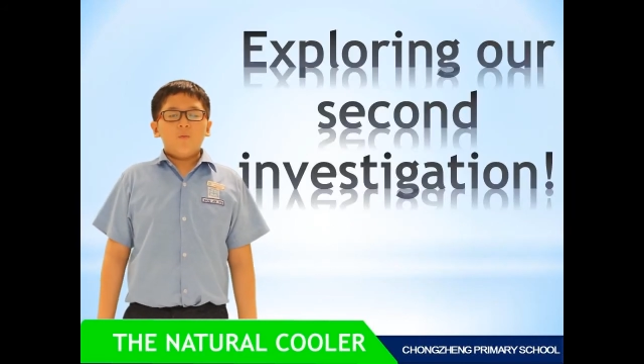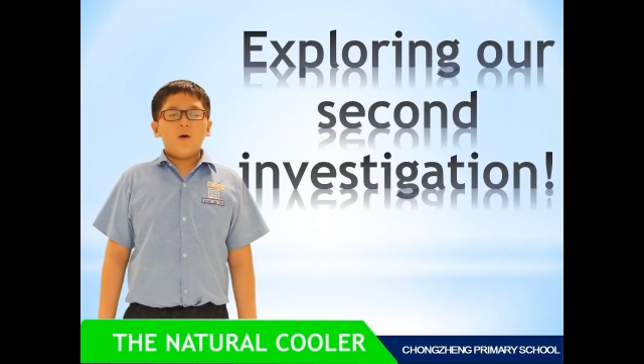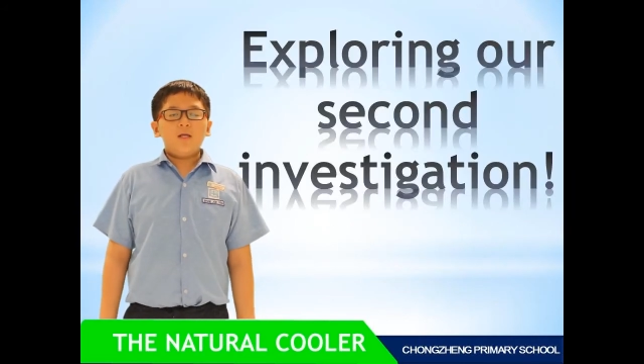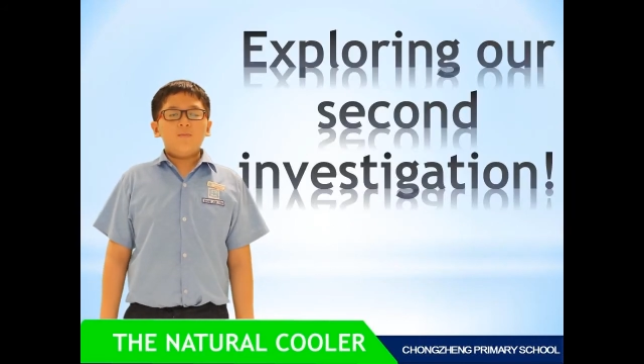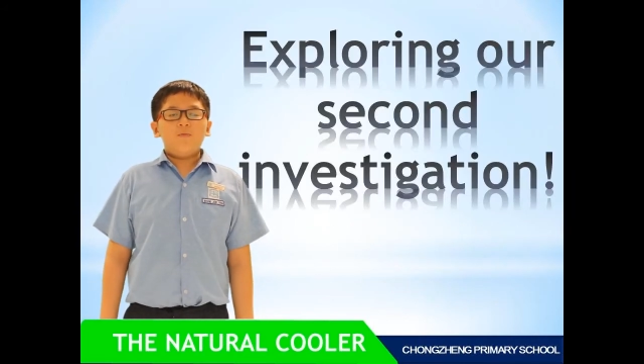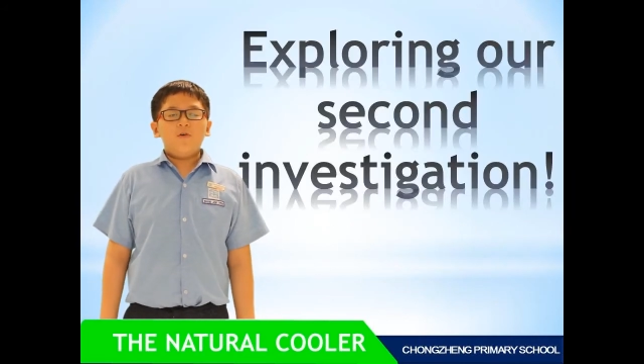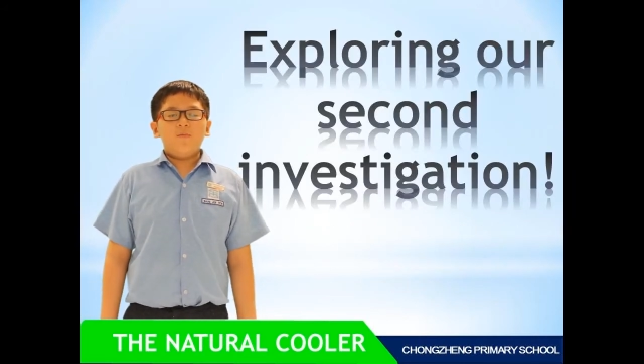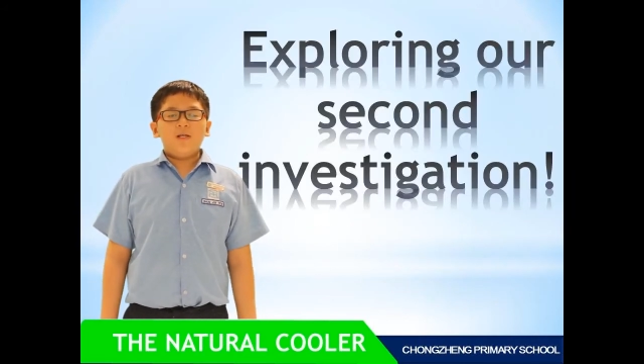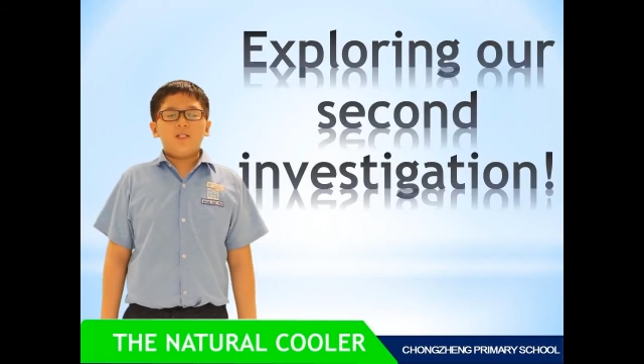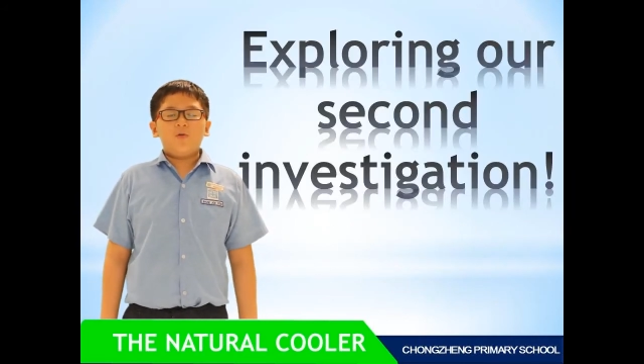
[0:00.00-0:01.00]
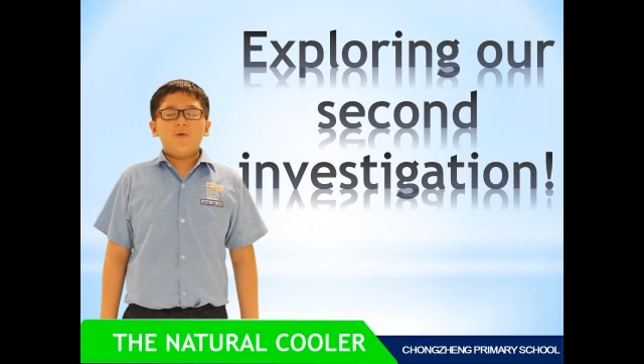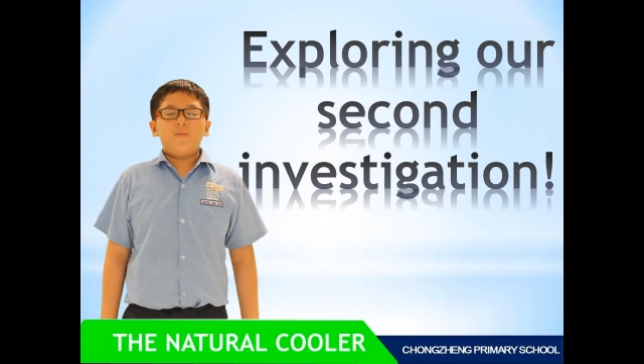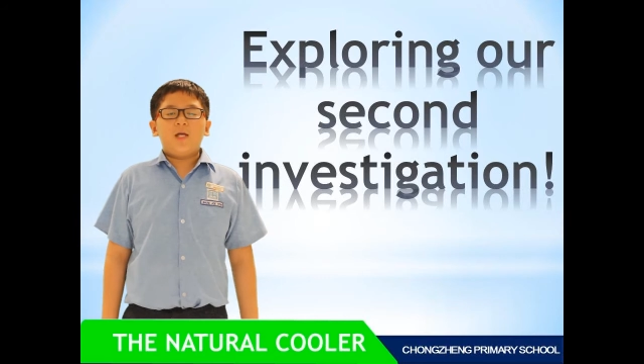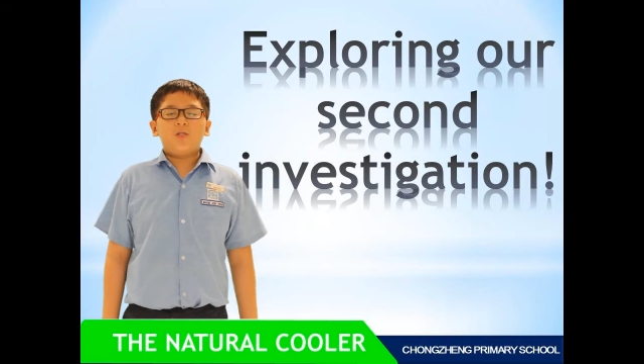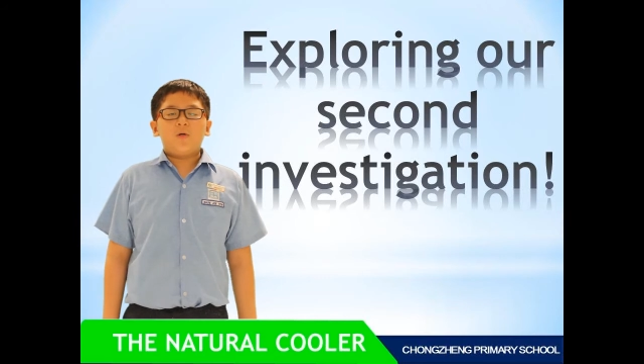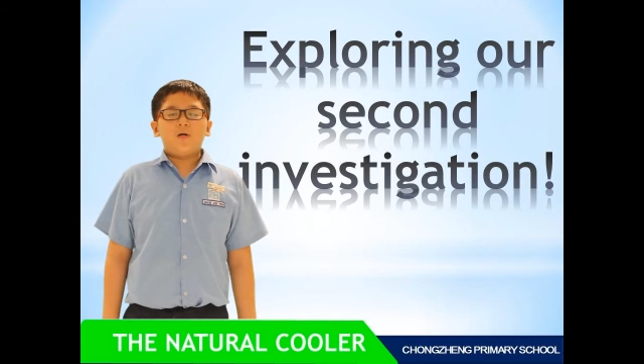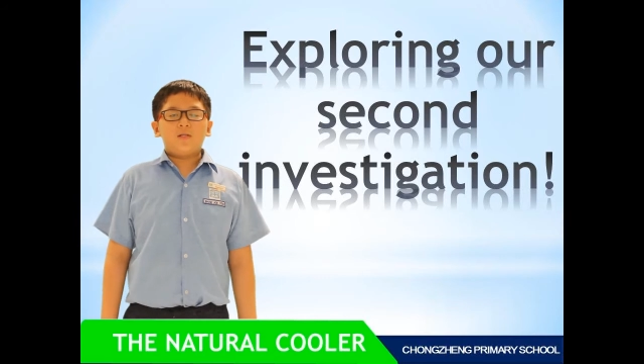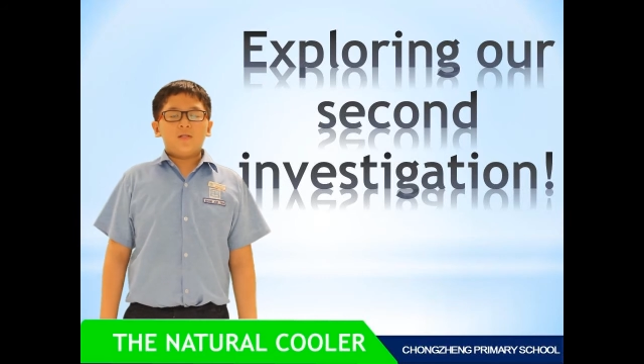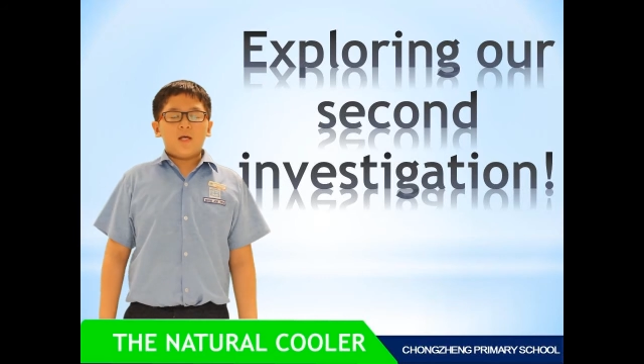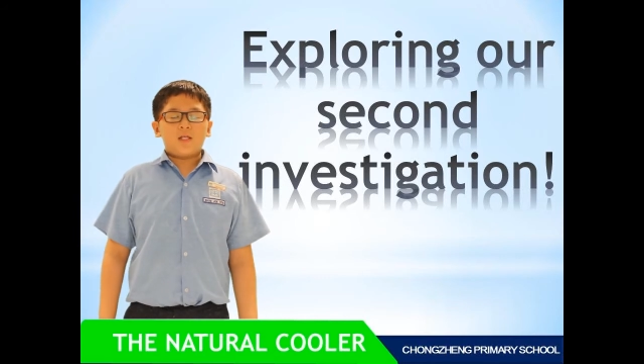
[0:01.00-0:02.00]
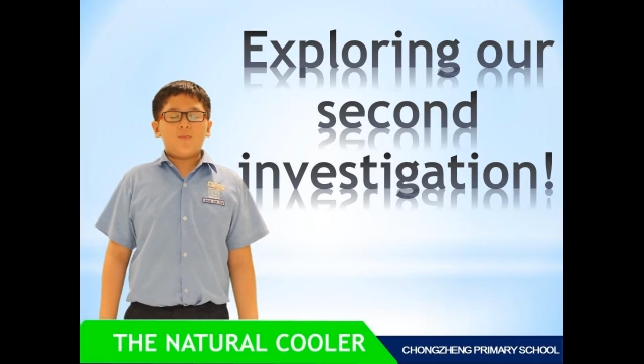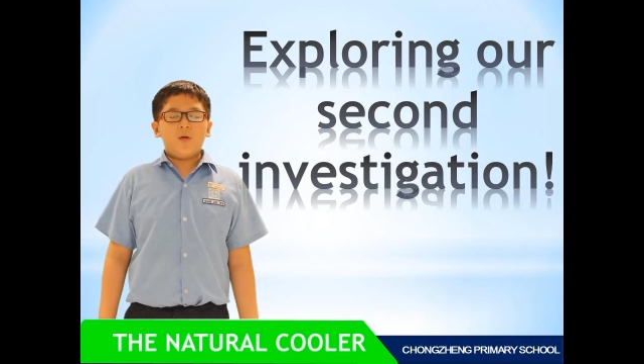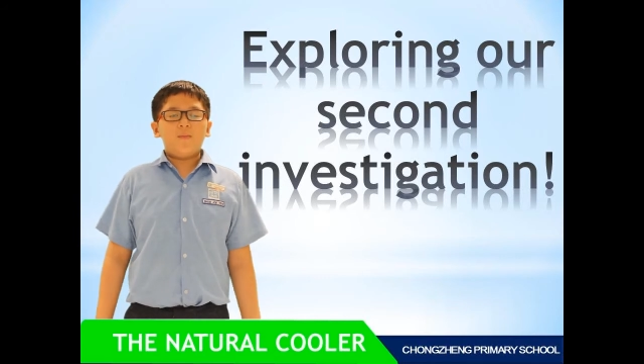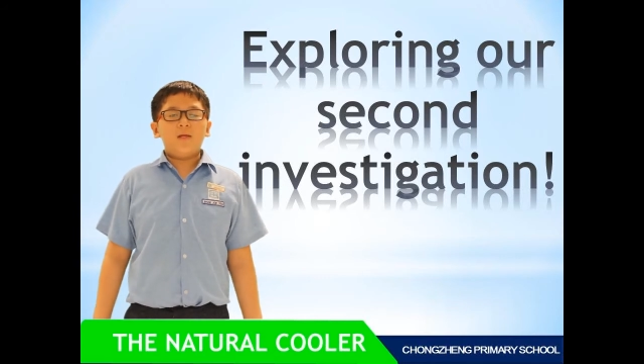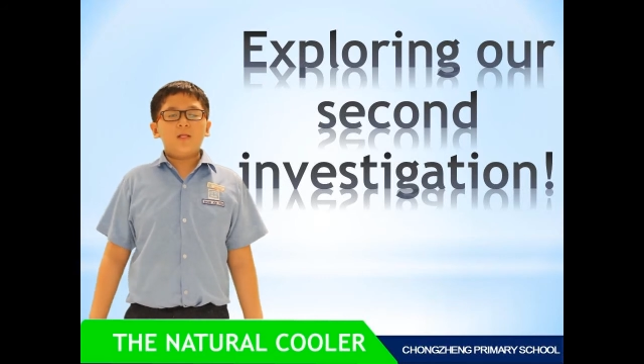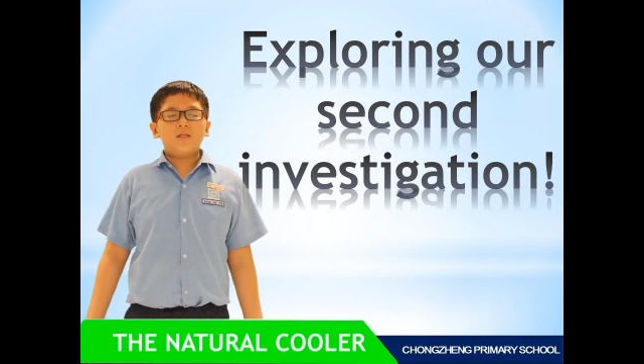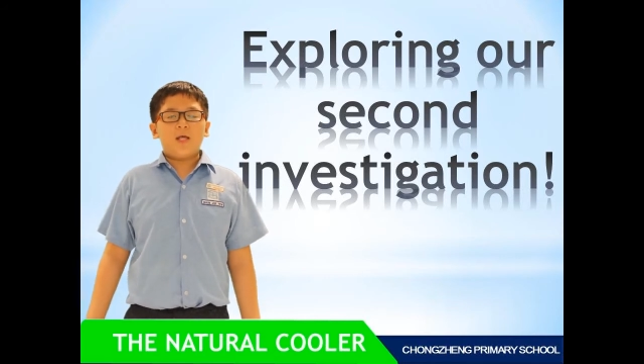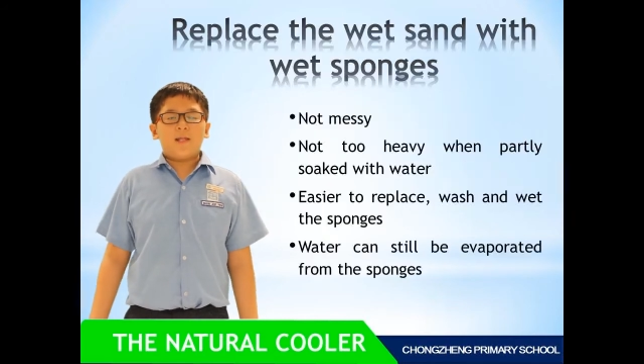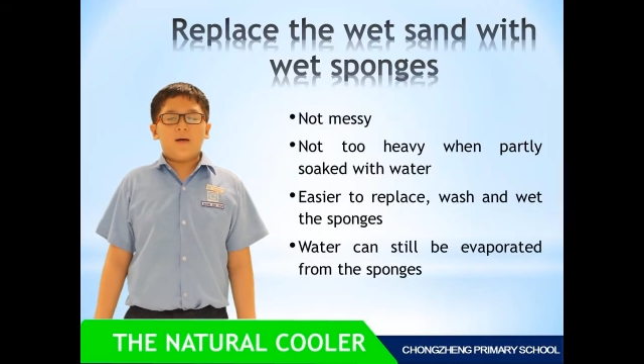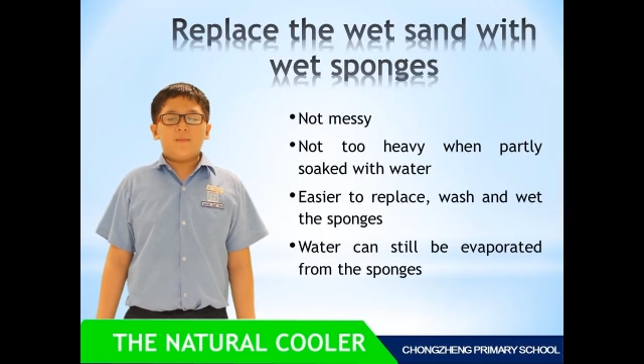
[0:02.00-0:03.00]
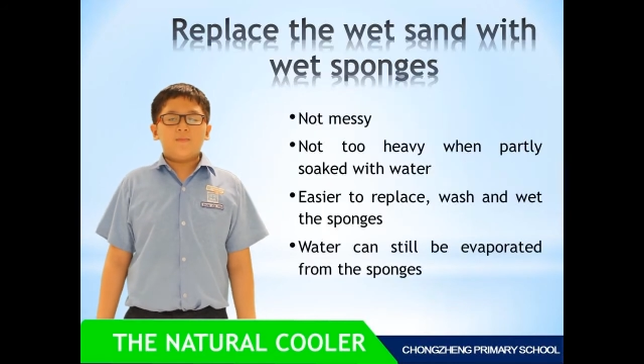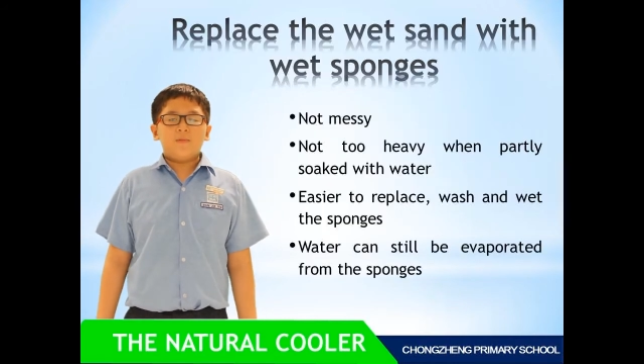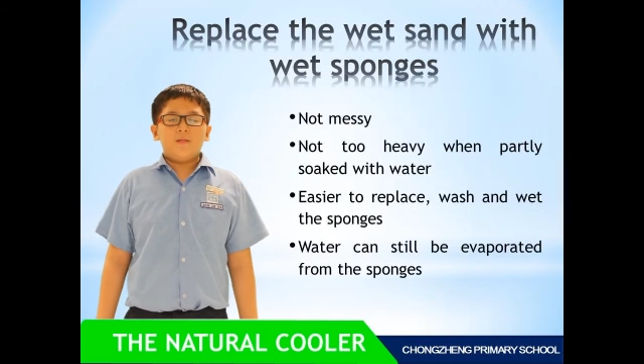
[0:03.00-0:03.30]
What improvements did we make to our experimental setup?